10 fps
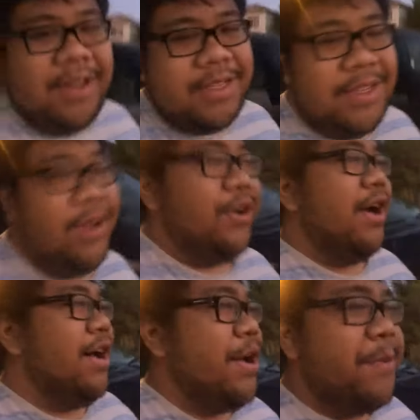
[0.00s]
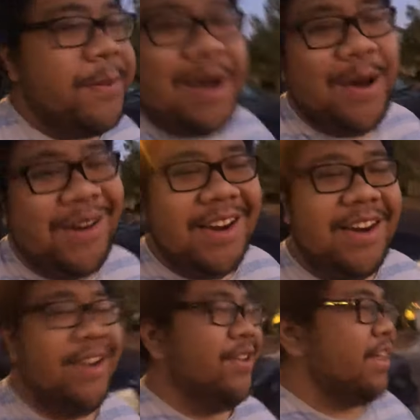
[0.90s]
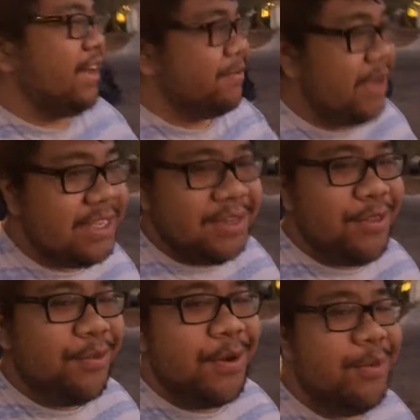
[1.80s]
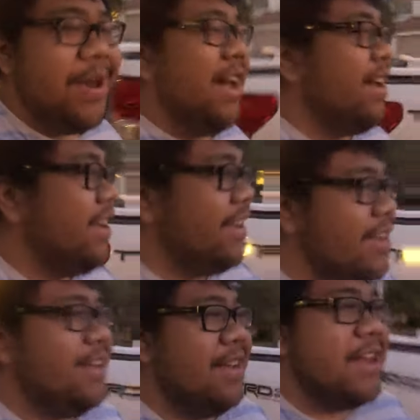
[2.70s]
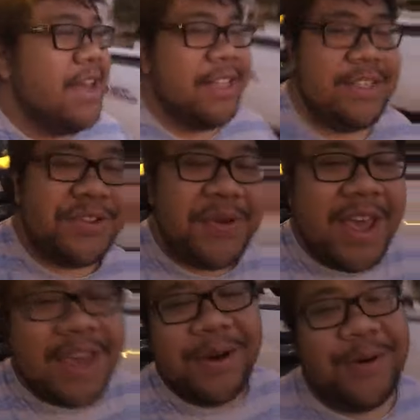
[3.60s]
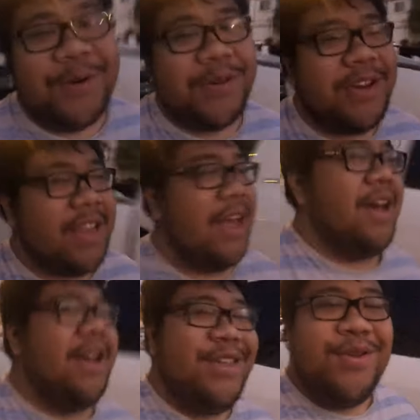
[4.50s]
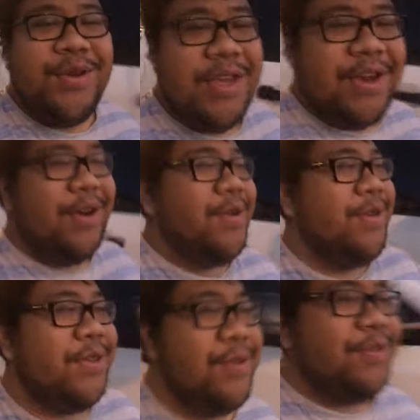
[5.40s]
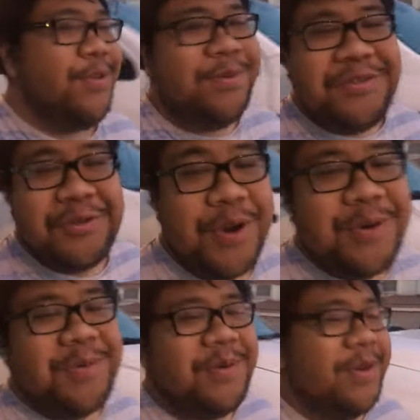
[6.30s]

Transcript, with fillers: So um, I wanted to do like a major throwback to a old uh, Yu-Gi-Oh! YouTube trope,